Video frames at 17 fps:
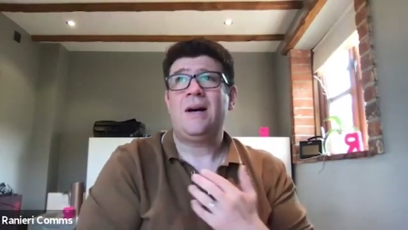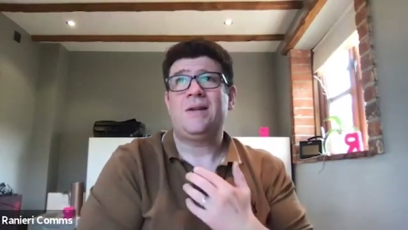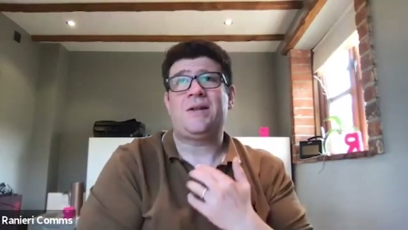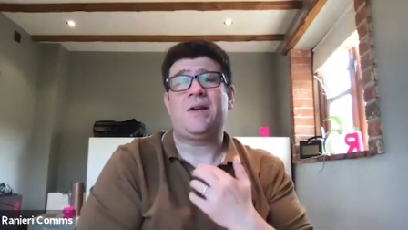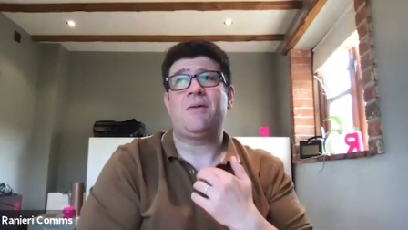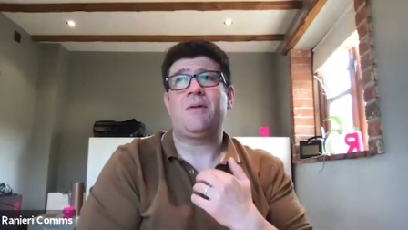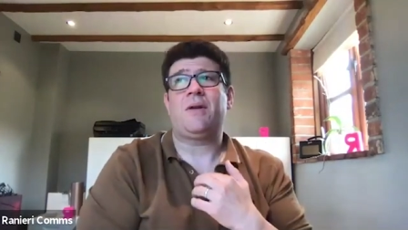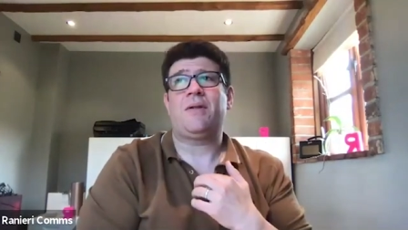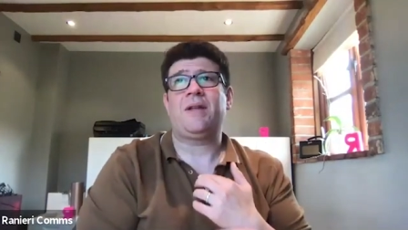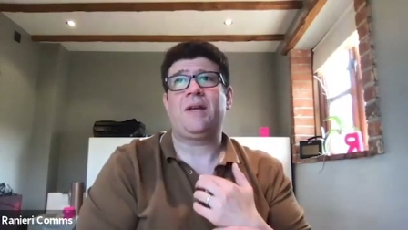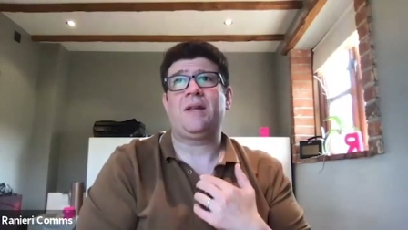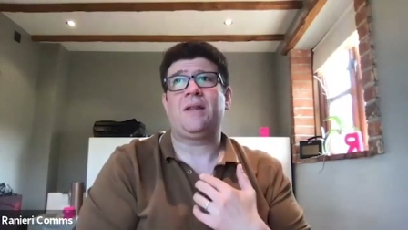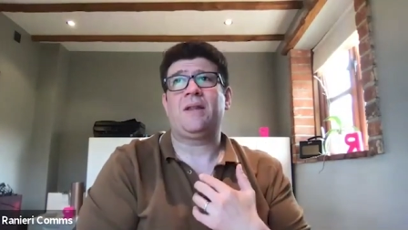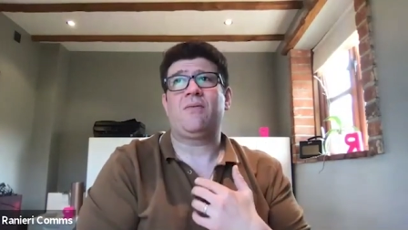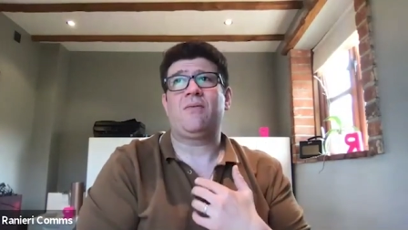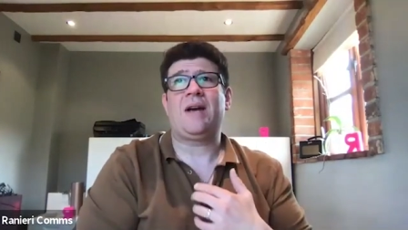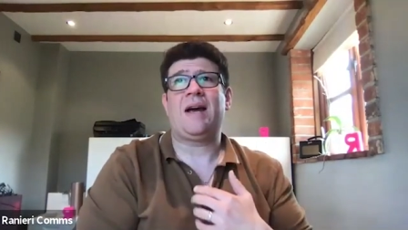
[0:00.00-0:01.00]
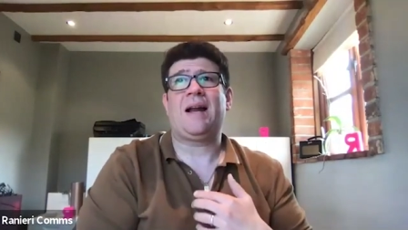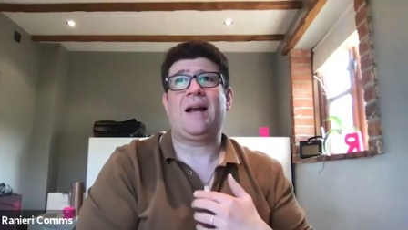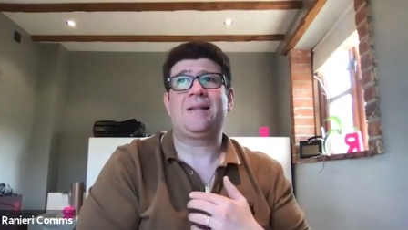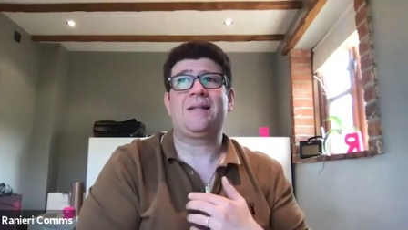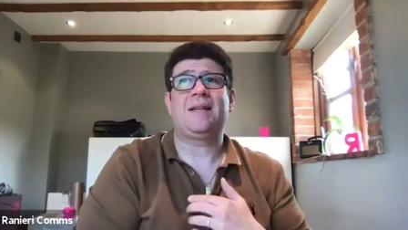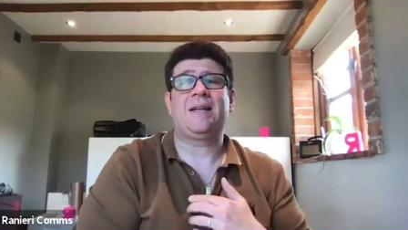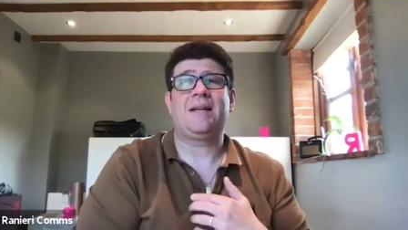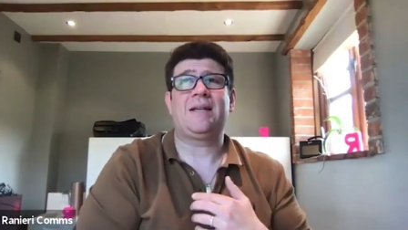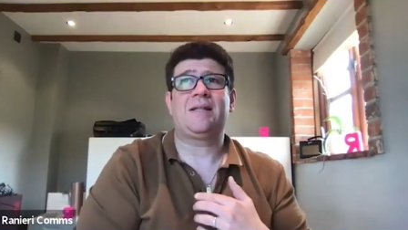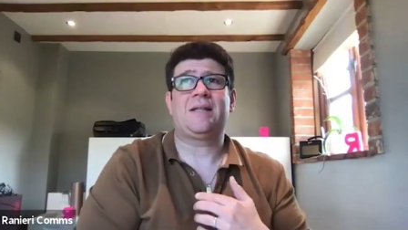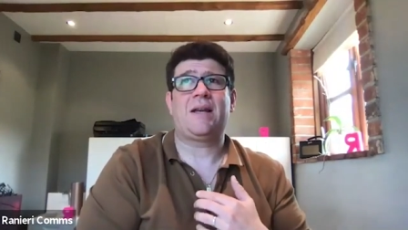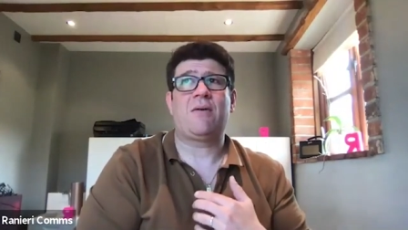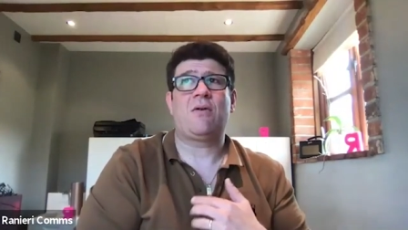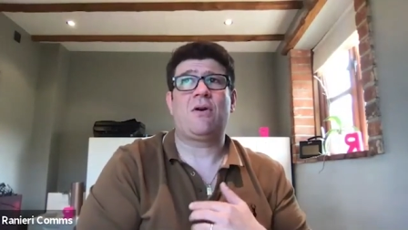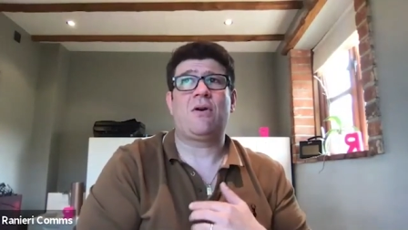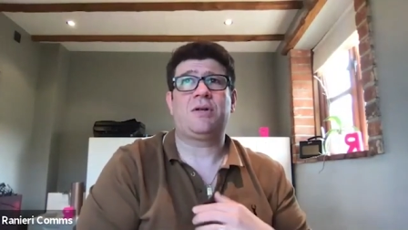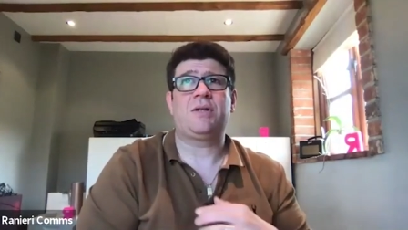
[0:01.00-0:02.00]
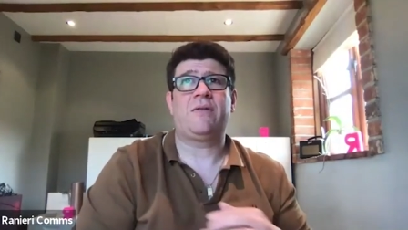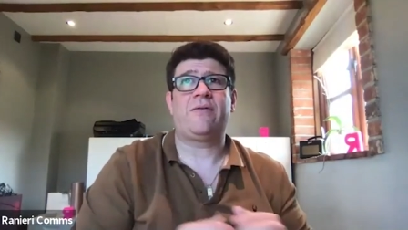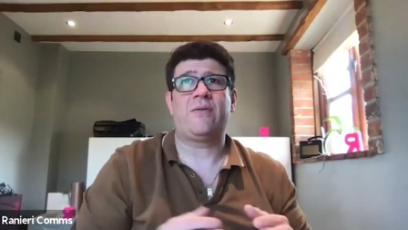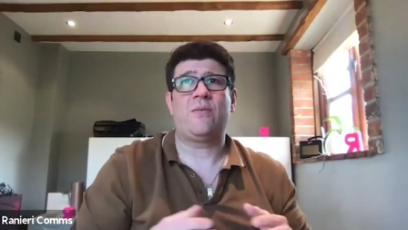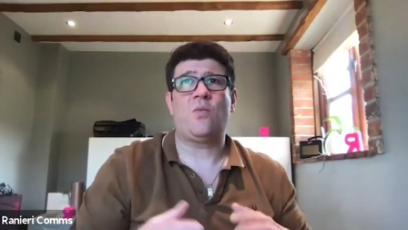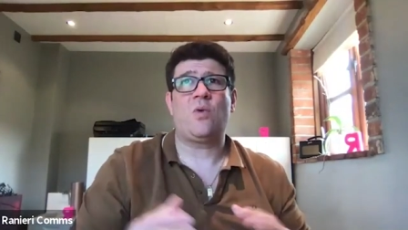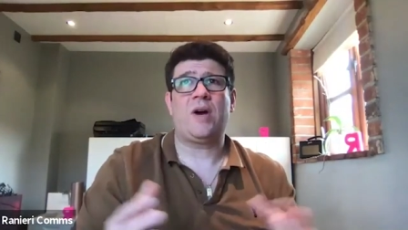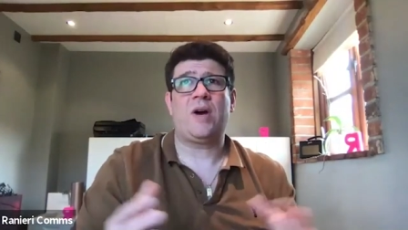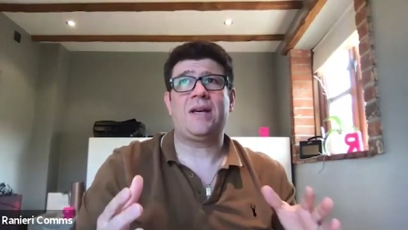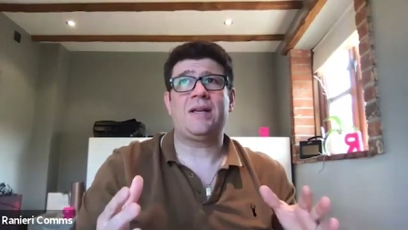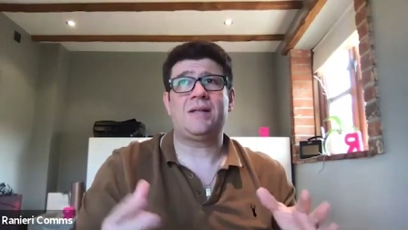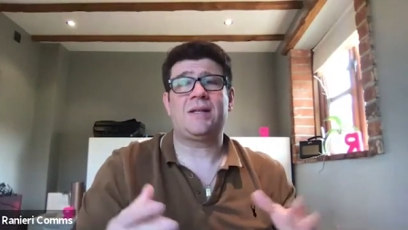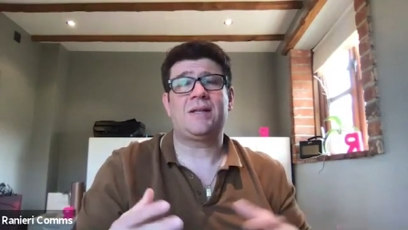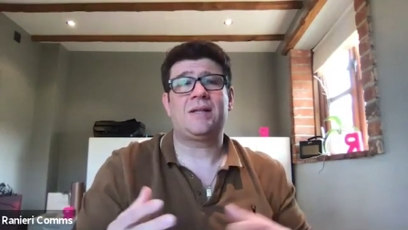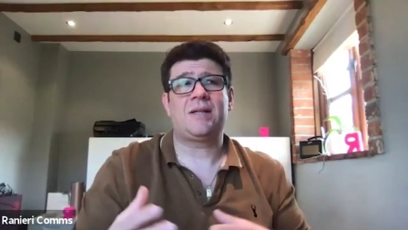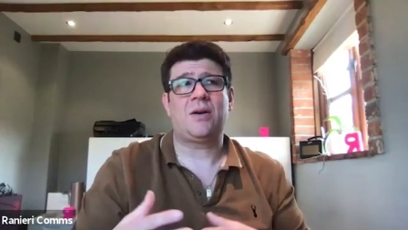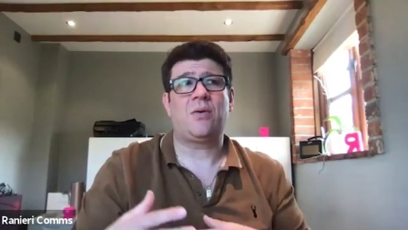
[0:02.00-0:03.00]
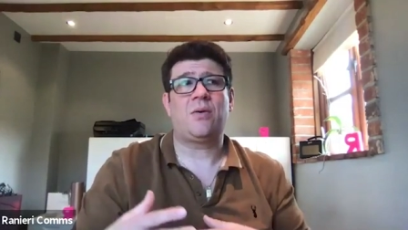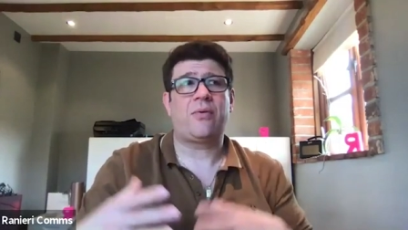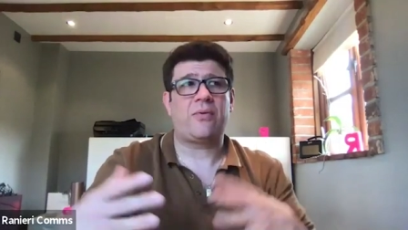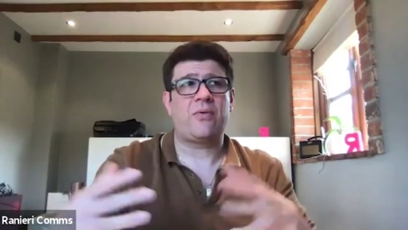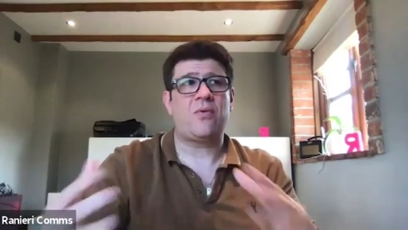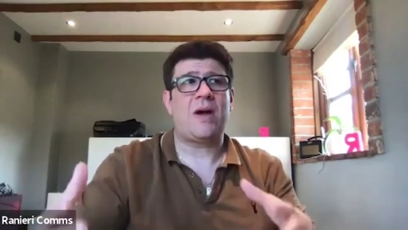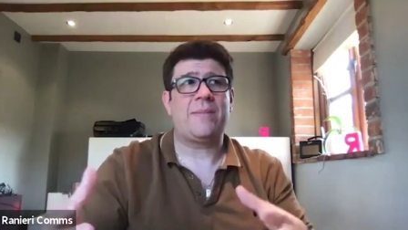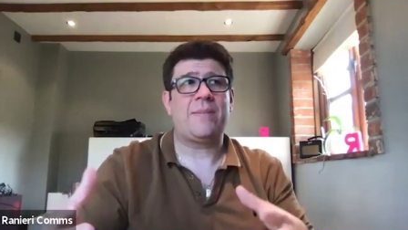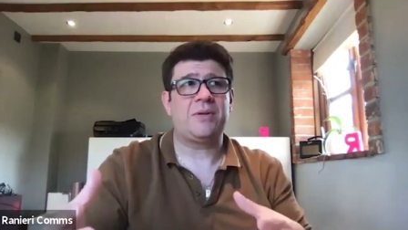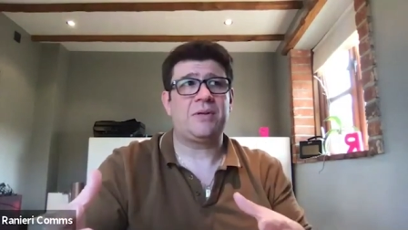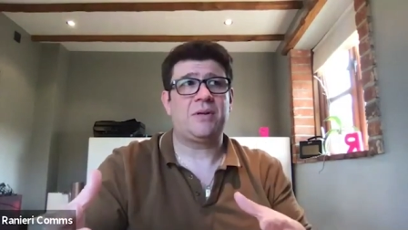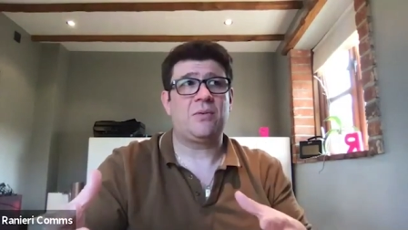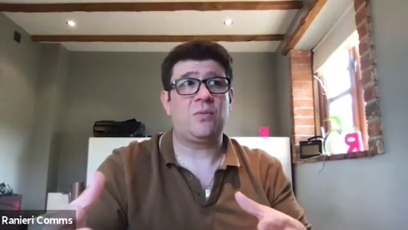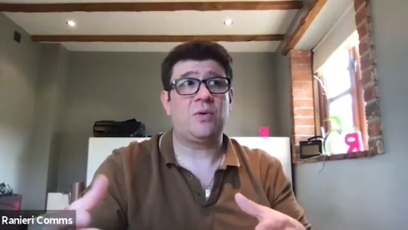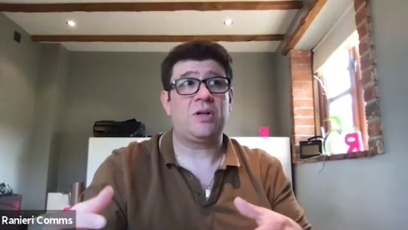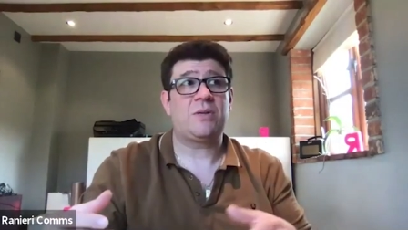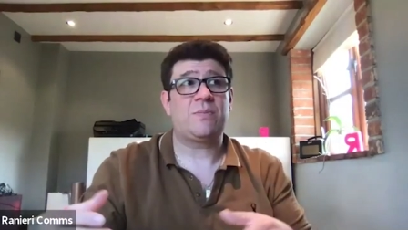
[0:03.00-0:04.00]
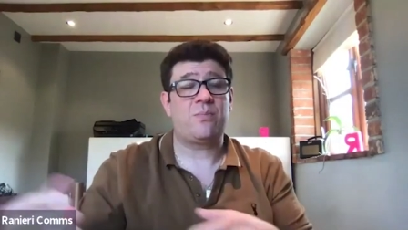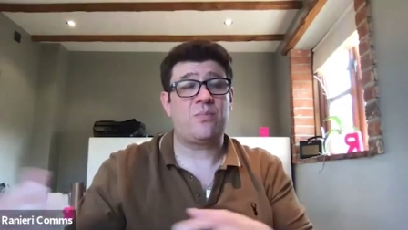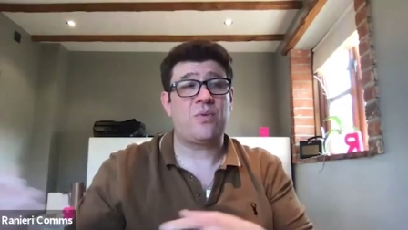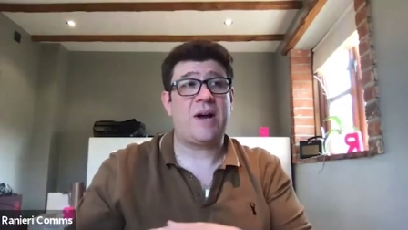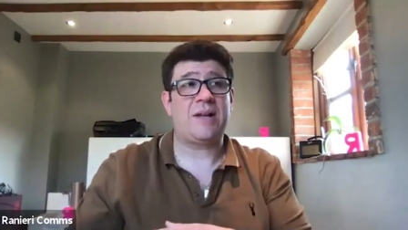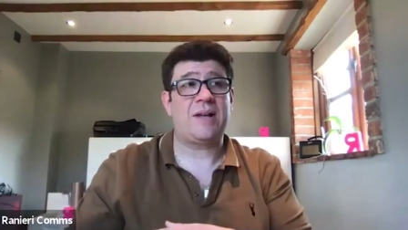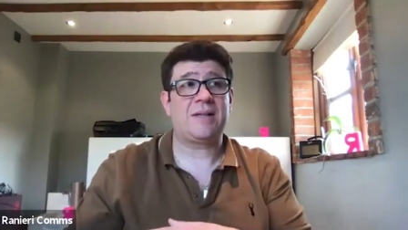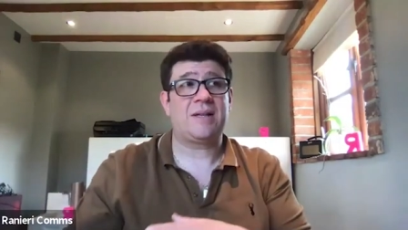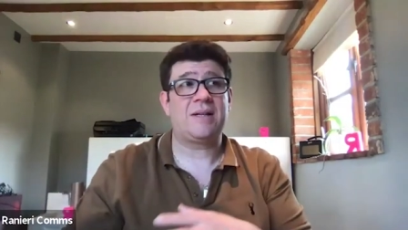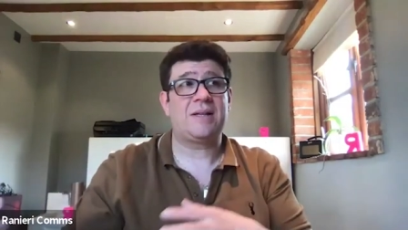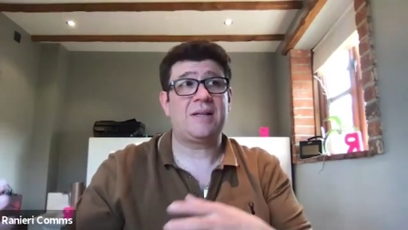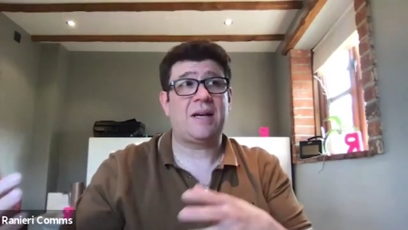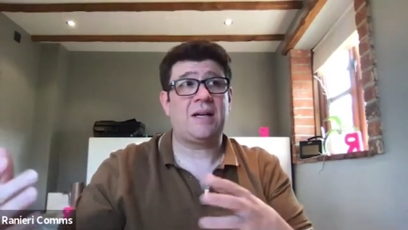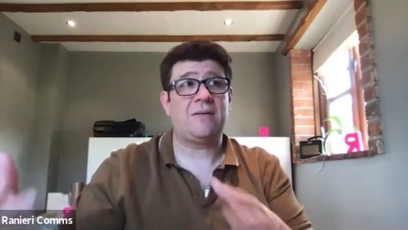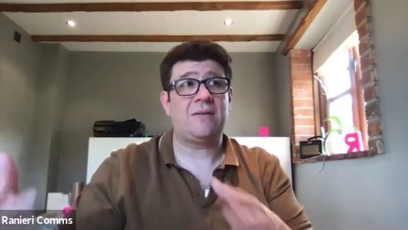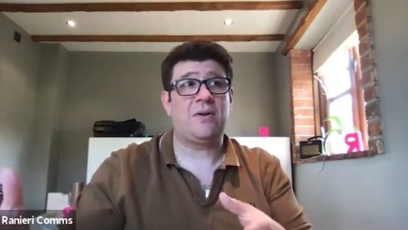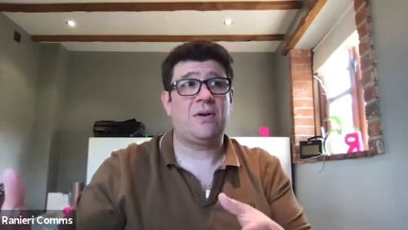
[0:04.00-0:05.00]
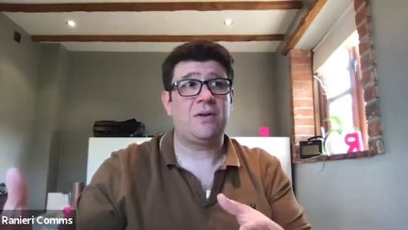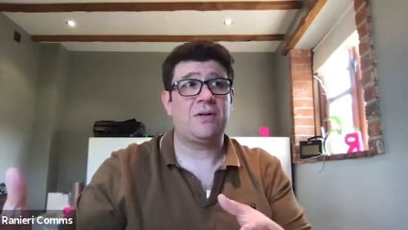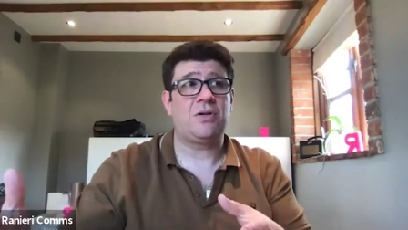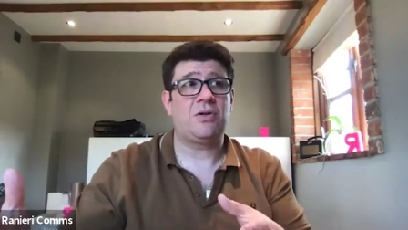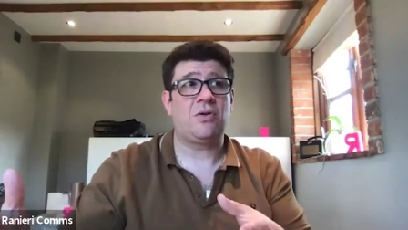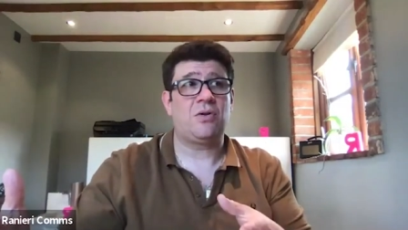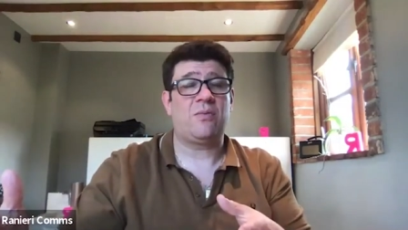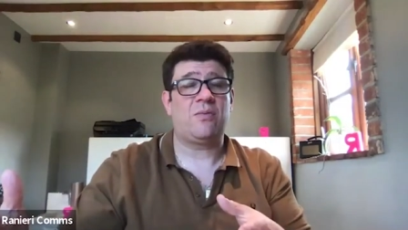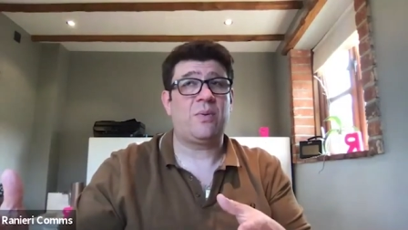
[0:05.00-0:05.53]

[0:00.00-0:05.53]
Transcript: I don't. I think the reality is there are different ways to sell through Amazon, which brands can take advantage of.